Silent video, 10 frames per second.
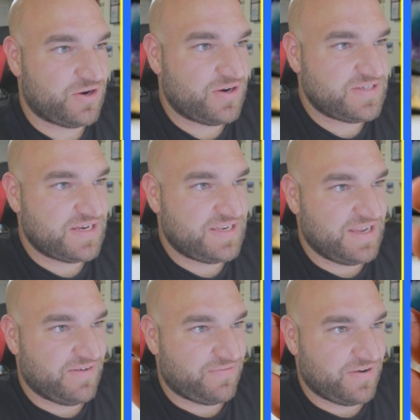there is a
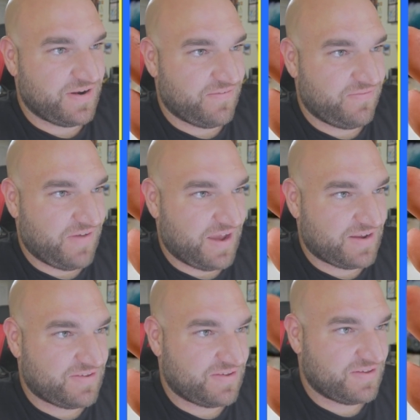different
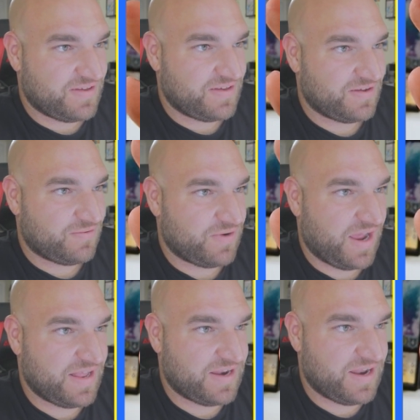effect
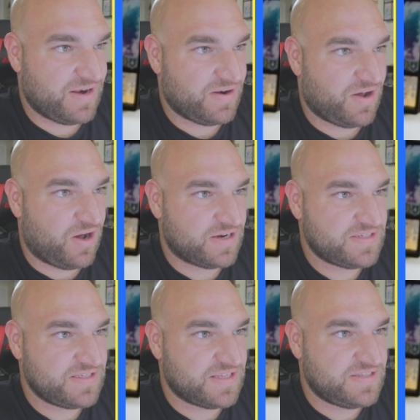when, and
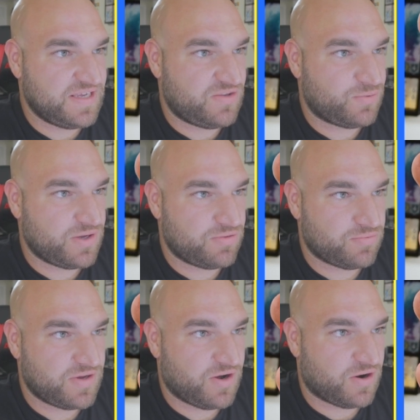honestly, the
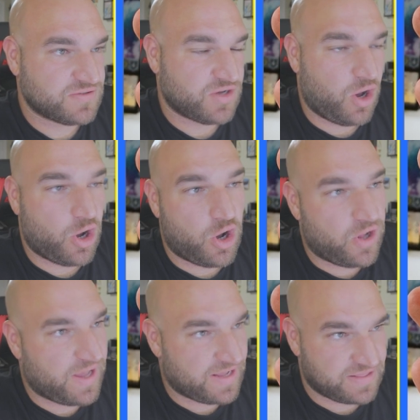D23 cards
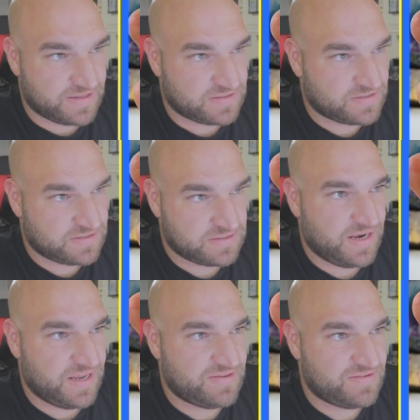all had this,
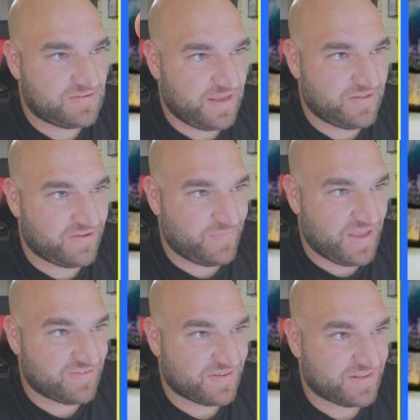and it's
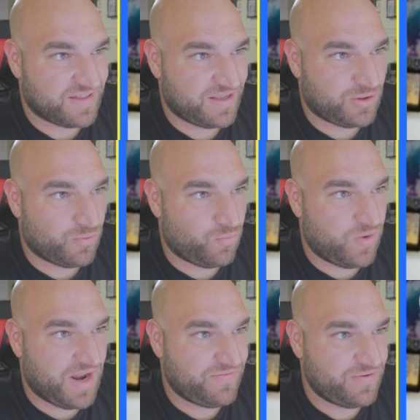amazing. Like,
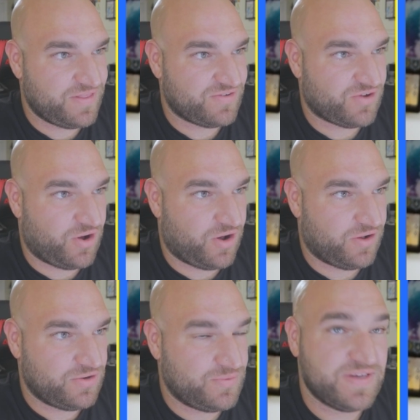whatever this
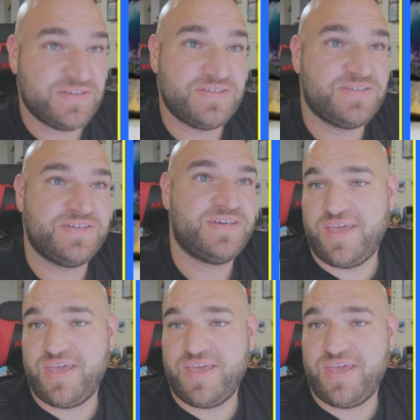holo is